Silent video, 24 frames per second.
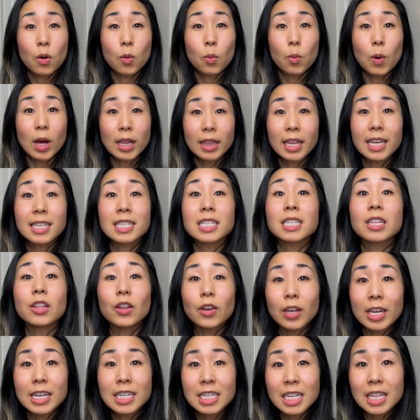Well, let's
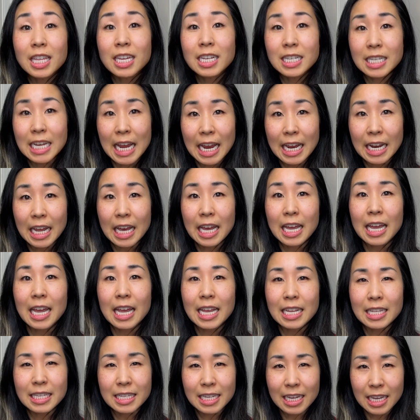look into the data
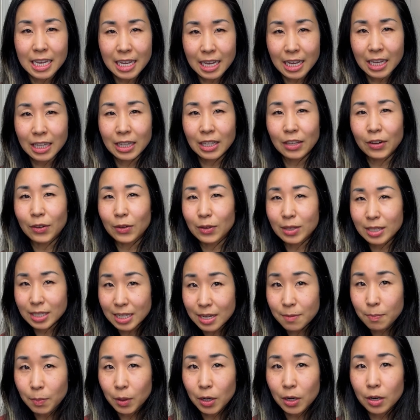and dig a little
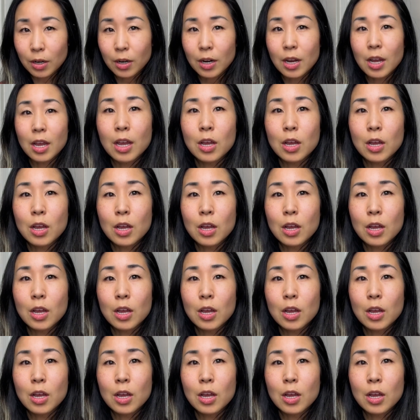deeper.